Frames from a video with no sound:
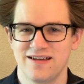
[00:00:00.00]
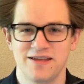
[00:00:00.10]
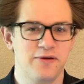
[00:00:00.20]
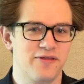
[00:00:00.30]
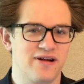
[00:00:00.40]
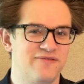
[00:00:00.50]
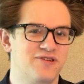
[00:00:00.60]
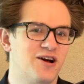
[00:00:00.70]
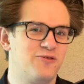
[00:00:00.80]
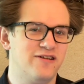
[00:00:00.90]
You either have
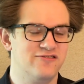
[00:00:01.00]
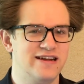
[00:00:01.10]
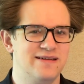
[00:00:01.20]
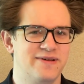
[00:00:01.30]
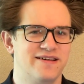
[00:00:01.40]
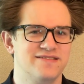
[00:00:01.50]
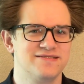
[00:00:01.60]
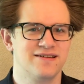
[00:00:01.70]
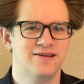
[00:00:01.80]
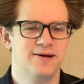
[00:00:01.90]
no unread emails
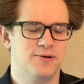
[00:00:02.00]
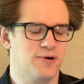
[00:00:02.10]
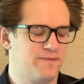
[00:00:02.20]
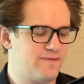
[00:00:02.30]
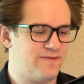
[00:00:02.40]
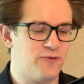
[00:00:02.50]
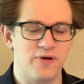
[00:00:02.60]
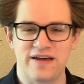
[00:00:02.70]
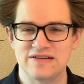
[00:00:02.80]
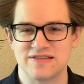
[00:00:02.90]
or
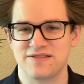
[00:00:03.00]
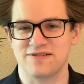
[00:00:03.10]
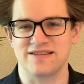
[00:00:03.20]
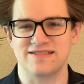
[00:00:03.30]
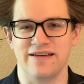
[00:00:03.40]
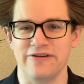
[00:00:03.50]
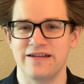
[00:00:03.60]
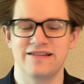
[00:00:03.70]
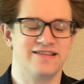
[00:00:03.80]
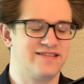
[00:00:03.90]
4,037.
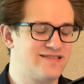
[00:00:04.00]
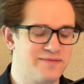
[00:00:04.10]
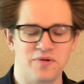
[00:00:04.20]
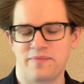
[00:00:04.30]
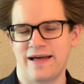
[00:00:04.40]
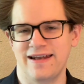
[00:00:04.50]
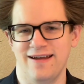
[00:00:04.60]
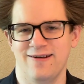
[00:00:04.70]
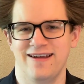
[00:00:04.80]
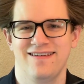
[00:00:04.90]
It's a simple binary.